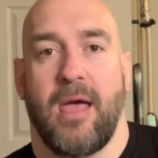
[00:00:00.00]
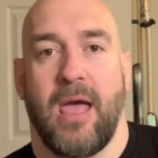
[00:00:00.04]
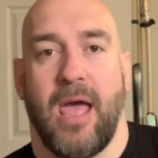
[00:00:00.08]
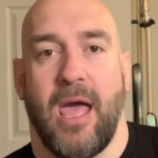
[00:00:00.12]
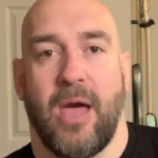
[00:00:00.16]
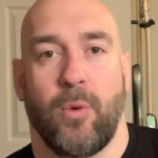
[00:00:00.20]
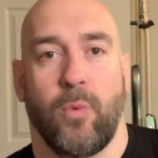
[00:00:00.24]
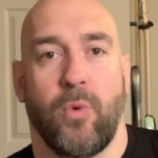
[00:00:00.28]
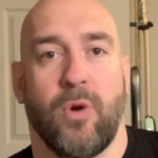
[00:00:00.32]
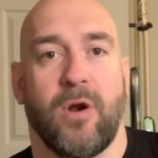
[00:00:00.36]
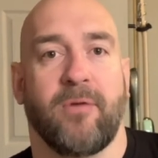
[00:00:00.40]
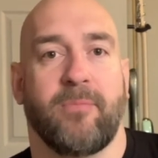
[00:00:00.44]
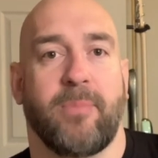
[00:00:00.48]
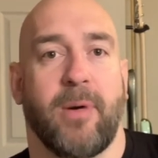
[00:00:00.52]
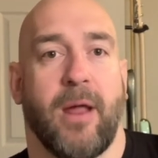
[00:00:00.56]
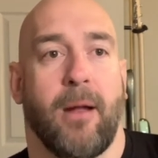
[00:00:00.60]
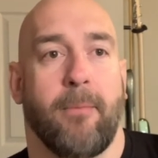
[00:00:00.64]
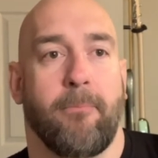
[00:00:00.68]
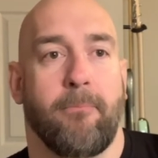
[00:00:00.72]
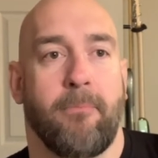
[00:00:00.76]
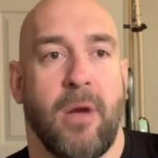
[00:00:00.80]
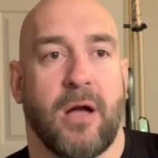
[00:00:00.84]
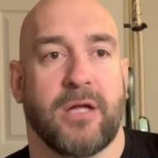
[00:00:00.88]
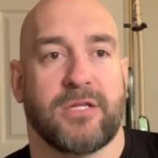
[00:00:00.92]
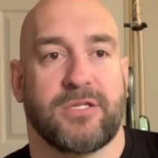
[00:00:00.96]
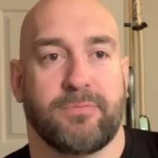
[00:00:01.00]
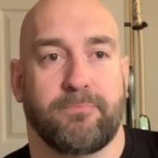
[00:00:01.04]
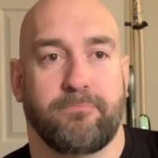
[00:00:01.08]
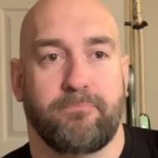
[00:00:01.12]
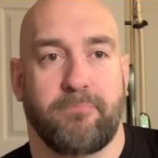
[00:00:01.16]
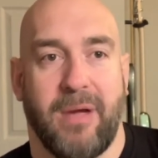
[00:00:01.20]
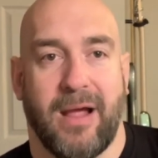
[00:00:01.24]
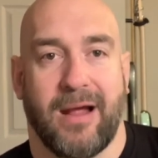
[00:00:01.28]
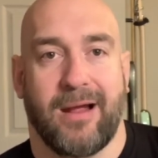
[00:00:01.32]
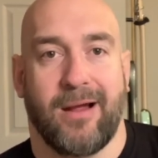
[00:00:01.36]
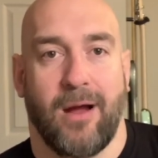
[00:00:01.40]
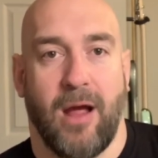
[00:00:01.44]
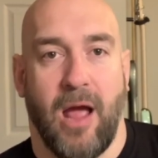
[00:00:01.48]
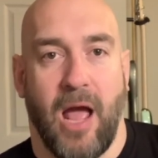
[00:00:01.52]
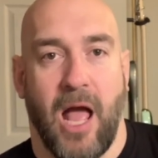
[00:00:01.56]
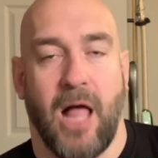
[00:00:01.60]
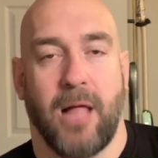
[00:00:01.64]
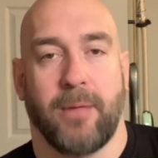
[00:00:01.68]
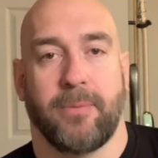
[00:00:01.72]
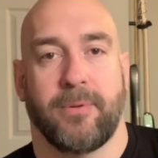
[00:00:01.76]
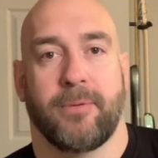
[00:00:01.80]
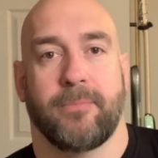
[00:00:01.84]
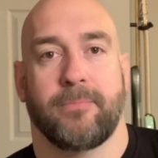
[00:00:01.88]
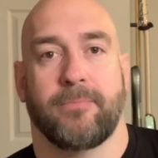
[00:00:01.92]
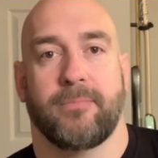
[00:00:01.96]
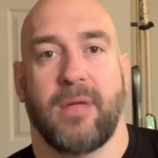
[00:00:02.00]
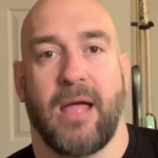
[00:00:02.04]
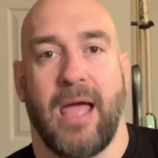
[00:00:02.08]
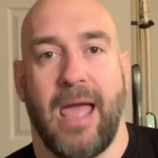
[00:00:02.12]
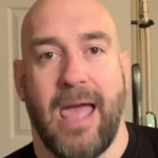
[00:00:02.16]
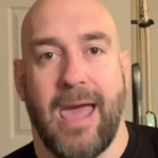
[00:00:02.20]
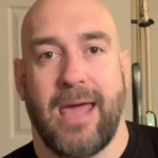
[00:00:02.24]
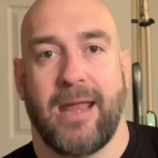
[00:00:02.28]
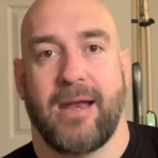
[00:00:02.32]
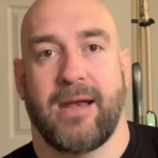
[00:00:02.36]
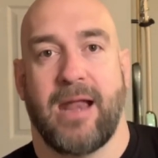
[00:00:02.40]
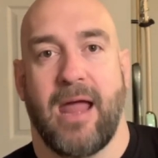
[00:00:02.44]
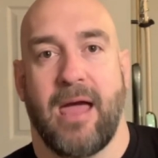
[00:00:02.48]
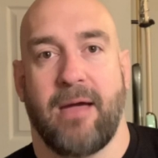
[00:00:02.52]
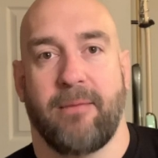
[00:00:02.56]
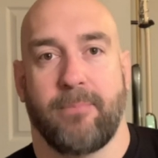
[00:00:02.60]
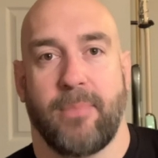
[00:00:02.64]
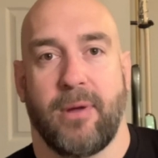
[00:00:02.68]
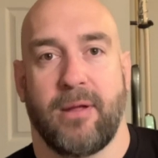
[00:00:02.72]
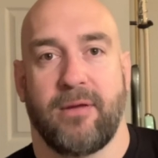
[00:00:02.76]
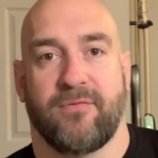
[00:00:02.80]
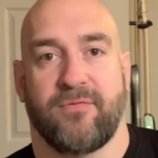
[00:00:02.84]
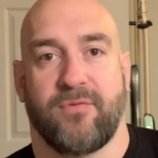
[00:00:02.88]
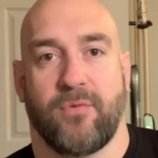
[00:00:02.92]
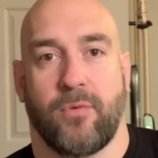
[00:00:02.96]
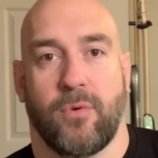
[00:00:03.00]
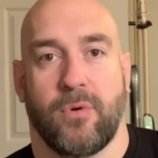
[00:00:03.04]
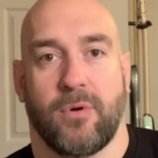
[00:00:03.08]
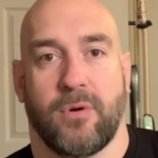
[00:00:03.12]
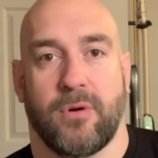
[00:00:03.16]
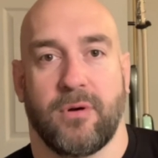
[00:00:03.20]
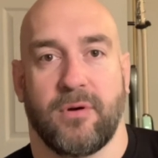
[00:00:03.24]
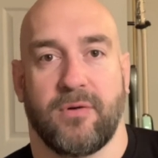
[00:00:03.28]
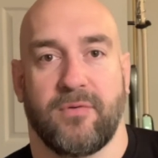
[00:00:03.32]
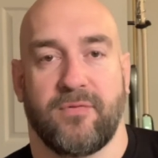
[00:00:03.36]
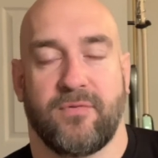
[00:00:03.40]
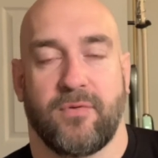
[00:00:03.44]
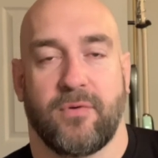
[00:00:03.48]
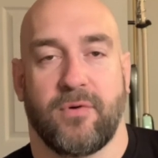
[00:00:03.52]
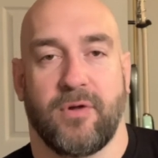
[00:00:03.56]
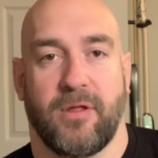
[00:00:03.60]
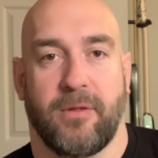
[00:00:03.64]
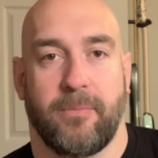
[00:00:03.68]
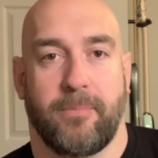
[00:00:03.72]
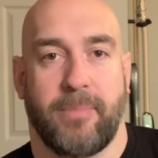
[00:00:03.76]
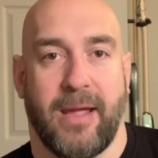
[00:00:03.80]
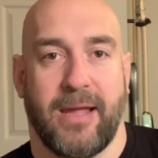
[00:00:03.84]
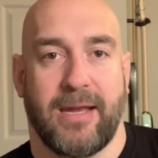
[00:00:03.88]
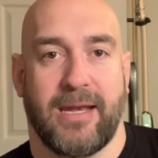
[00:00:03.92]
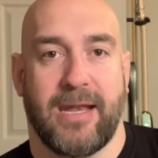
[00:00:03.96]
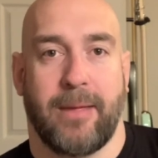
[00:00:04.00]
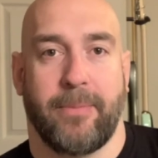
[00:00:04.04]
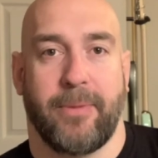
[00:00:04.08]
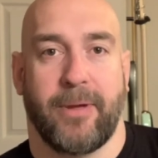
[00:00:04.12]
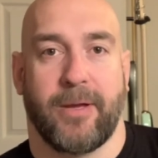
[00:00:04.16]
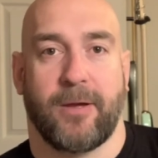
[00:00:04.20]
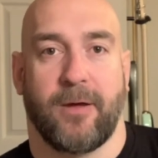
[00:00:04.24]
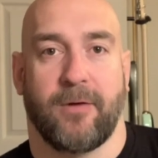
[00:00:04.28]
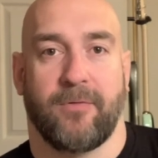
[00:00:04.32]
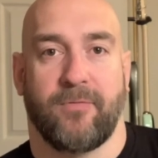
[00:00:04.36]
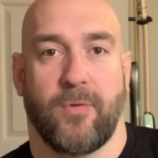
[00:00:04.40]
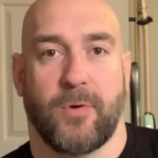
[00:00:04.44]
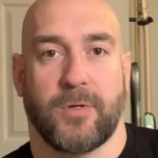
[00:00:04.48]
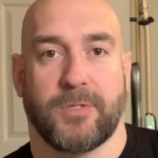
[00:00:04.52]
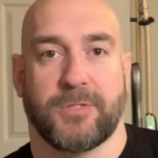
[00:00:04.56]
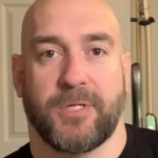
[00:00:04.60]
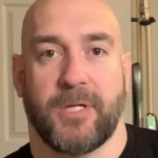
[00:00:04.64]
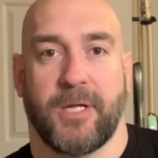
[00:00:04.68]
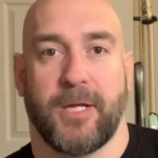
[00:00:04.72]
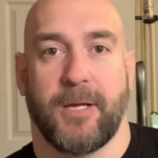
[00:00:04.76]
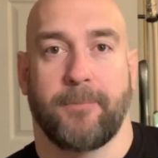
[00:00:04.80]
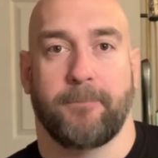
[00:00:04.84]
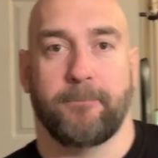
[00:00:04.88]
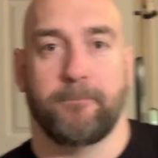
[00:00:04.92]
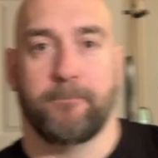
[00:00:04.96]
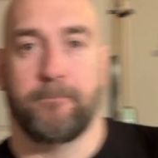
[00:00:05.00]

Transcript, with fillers: It would have been a much bigger album had it not been for for the pandemic, unfortunately.